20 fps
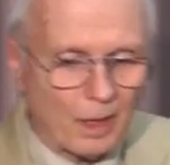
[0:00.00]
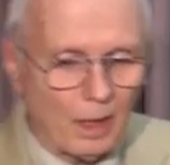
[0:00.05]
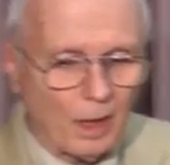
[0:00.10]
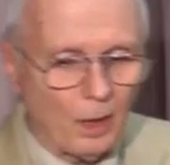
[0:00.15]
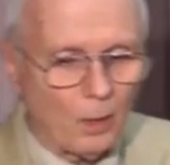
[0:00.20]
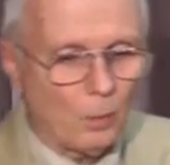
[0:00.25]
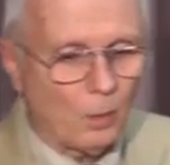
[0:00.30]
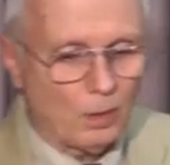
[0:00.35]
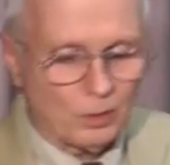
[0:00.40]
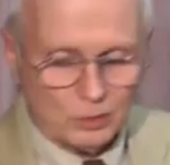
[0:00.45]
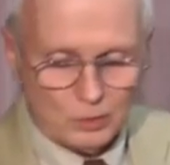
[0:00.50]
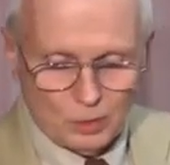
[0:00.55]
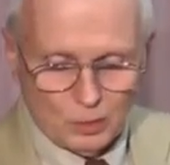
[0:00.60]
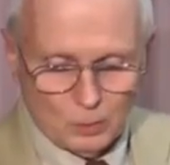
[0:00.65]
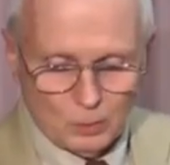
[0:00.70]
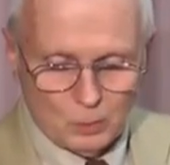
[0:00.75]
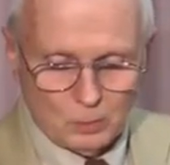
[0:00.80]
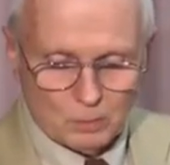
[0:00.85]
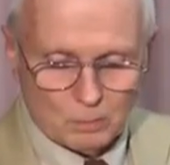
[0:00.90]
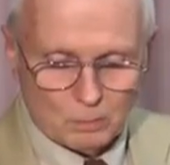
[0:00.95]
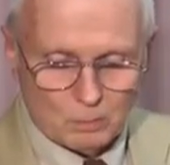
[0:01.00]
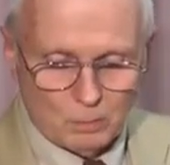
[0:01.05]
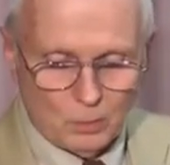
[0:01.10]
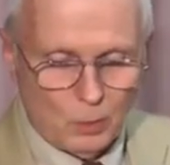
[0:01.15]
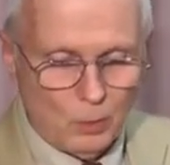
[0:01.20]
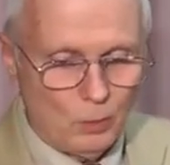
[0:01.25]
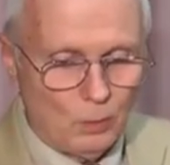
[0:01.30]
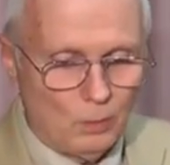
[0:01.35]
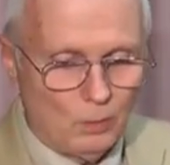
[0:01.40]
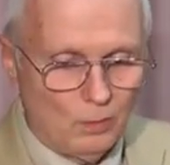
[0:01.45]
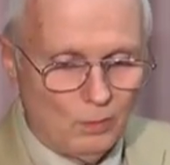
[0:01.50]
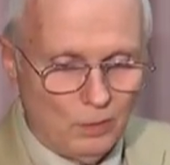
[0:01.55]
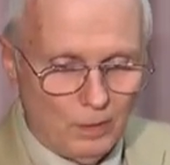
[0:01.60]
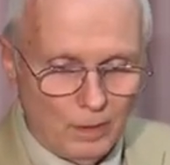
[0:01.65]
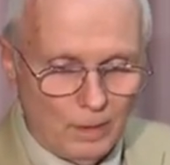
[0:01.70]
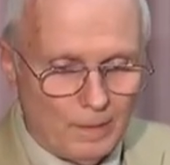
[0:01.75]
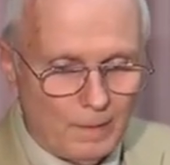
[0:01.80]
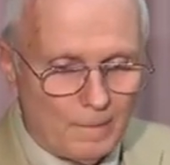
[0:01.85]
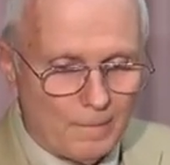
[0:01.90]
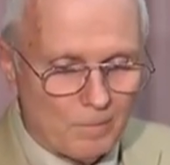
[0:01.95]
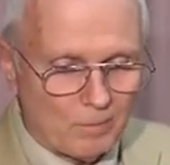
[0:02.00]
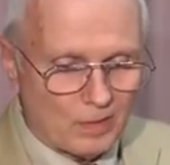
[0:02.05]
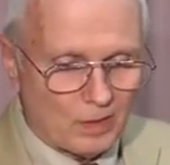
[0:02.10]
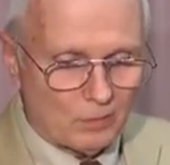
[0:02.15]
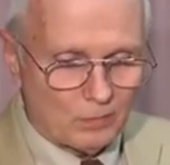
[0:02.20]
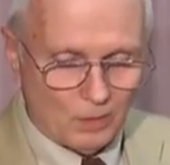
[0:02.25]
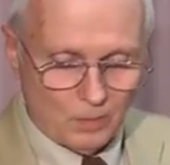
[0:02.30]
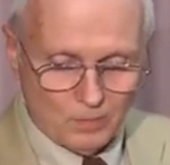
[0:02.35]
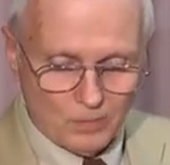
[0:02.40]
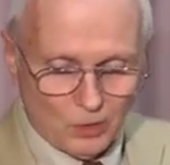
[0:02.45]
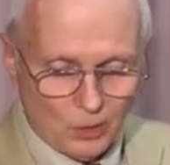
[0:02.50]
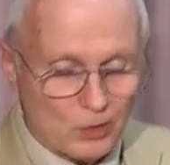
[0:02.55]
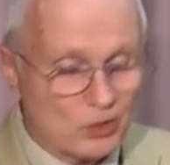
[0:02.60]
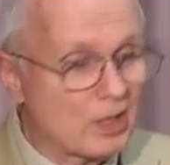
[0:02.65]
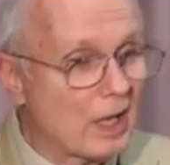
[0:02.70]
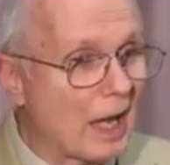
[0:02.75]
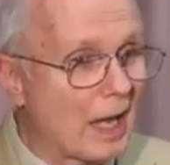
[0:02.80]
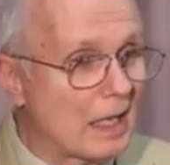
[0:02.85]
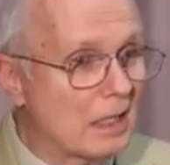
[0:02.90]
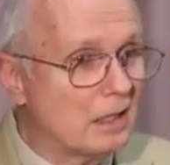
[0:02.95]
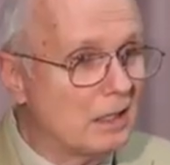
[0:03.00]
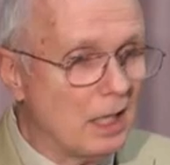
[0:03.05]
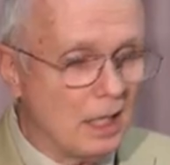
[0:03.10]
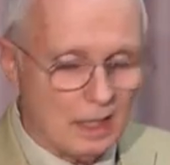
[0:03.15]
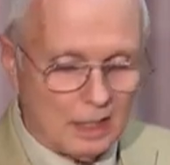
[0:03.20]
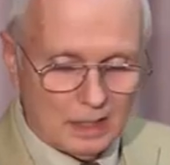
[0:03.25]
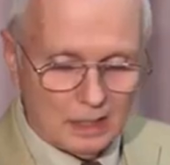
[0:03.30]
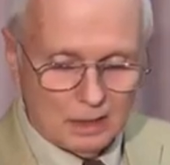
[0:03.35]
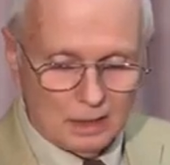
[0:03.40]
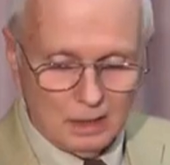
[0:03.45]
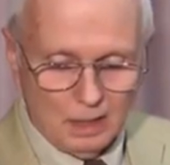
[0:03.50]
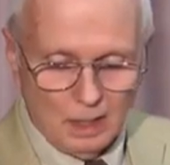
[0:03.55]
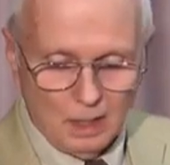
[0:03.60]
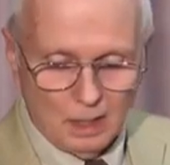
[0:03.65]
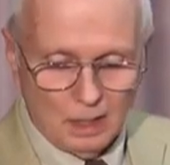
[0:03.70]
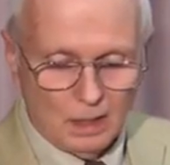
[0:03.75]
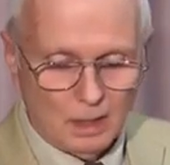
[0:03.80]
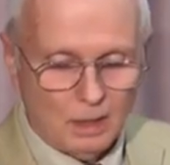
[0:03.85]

I want to move from verse 18